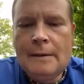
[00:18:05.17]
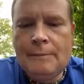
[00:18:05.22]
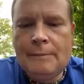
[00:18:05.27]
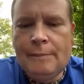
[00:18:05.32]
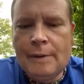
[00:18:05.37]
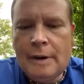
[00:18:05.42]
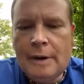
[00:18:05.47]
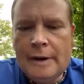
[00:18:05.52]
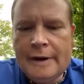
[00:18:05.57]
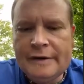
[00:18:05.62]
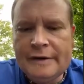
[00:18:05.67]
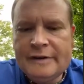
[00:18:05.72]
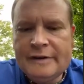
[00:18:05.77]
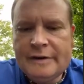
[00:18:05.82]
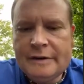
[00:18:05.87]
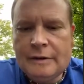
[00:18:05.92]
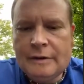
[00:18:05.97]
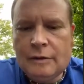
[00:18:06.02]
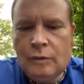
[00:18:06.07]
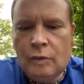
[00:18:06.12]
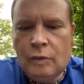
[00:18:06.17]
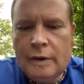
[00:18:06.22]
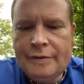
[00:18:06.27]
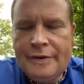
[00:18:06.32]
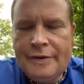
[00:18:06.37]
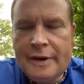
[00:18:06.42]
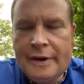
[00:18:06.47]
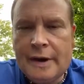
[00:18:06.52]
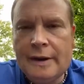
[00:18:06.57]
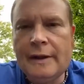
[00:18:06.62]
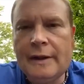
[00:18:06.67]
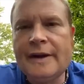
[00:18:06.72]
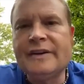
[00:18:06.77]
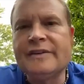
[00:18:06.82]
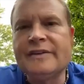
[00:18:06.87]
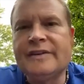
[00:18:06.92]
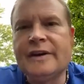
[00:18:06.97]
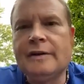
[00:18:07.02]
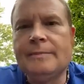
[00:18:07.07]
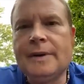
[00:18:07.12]
But one thing I like to
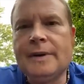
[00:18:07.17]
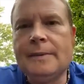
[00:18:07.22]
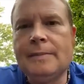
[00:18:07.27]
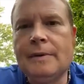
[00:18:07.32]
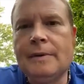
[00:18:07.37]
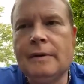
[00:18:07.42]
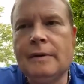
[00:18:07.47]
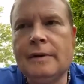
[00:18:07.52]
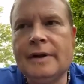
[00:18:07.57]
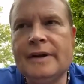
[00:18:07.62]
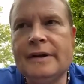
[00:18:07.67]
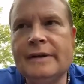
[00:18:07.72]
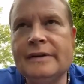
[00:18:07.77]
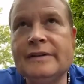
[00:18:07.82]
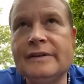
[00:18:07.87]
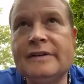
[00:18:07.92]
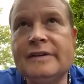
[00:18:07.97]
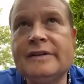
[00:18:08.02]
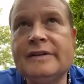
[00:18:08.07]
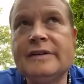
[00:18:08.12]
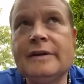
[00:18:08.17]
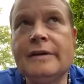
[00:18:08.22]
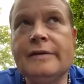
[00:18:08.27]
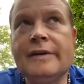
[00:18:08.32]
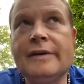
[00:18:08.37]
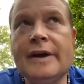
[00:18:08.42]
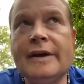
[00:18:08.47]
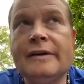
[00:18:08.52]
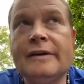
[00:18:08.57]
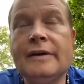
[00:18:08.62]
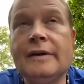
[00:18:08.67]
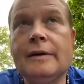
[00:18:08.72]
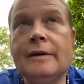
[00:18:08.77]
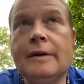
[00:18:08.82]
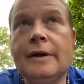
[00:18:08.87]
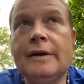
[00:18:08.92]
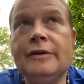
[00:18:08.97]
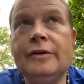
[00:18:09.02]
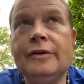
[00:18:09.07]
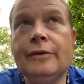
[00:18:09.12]
say to people is that
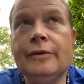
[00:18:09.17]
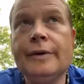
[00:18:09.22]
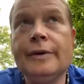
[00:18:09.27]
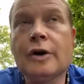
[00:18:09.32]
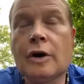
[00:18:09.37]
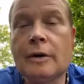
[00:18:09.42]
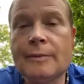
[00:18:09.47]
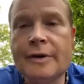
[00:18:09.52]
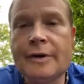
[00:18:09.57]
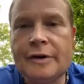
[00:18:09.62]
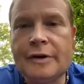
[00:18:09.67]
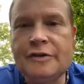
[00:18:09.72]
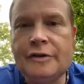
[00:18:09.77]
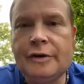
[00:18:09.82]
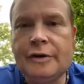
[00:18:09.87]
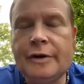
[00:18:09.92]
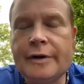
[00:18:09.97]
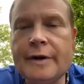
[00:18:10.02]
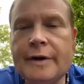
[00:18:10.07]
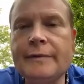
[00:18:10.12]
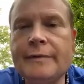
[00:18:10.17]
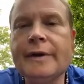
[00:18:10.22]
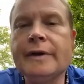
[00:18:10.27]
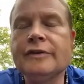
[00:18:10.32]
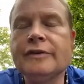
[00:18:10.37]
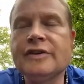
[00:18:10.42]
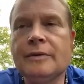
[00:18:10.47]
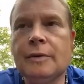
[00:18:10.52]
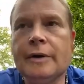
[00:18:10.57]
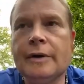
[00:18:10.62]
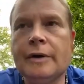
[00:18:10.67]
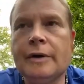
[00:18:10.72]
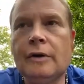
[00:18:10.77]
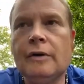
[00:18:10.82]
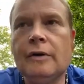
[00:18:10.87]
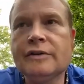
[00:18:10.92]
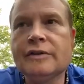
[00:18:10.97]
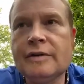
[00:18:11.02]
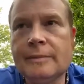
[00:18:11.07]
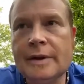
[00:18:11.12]
in doing harm reduction, you're giving someone
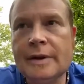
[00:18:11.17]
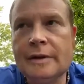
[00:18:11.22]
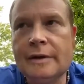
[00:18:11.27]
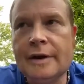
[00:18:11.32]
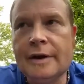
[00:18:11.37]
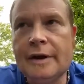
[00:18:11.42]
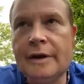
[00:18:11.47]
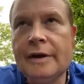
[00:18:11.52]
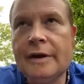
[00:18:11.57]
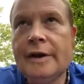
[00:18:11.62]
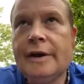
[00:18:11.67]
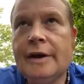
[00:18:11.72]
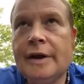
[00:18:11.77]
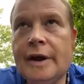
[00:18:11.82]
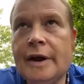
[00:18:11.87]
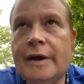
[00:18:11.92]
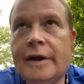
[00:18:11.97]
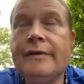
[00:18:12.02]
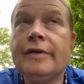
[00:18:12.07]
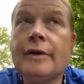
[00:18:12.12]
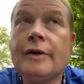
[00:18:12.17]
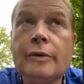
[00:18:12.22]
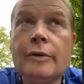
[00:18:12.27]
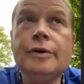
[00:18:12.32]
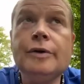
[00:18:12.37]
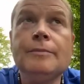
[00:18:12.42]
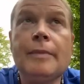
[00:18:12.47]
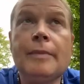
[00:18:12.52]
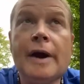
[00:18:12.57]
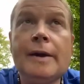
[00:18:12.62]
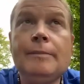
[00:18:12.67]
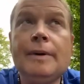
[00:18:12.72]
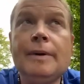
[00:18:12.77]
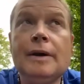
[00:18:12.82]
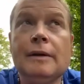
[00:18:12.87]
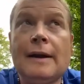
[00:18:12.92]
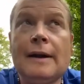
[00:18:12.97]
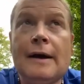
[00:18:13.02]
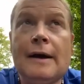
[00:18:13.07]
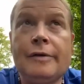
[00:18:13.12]
ultimately, even though you might be
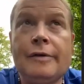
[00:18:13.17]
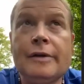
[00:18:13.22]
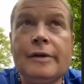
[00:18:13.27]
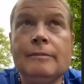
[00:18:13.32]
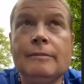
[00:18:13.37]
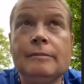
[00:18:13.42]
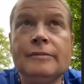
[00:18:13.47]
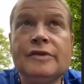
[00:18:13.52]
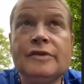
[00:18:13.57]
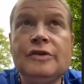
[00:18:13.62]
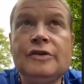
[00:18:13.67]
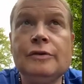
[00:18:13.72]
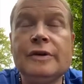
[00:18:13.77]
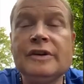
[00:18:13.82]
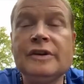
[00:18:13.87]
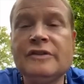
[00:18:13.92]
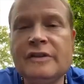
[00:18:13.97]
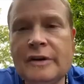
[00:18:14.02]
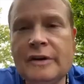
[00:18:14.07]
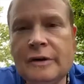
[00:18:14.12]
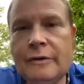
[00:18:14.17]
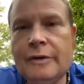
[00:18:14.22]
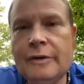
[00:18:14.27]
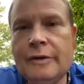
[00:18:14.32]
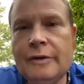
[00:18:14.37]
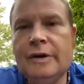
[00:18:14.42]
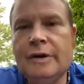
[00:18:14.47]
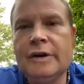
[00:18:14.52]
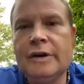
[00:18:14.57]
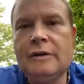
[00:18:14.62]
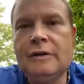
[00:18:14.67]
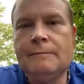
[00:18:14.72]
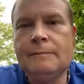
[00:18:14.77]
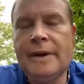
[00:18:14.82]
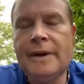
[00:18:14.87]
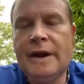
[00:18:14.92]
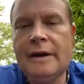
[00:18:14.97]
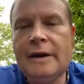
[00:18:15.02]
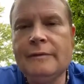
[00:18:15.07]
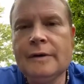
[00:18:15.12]
allowing them to continue the addictive
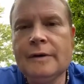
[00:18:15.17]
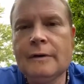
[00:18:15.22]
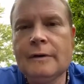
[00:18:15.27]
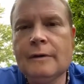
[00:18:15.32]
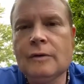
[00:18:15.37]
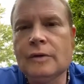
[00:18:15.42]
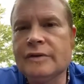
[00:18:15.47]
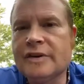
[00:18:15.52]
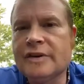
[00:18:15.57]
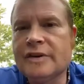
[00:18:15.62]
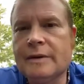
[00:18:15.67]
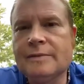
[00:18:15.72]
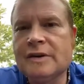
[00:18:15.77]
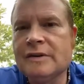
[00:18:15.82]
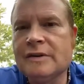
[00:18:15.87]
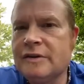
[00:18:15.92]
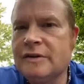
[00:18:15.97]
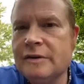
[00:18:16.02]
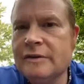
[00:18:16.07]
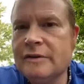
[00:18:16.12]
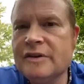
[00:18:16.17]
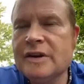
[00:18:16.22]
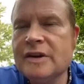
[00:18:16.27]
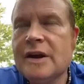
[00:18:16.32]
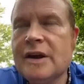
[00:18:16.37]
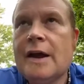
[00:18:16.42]
behavior or substance use,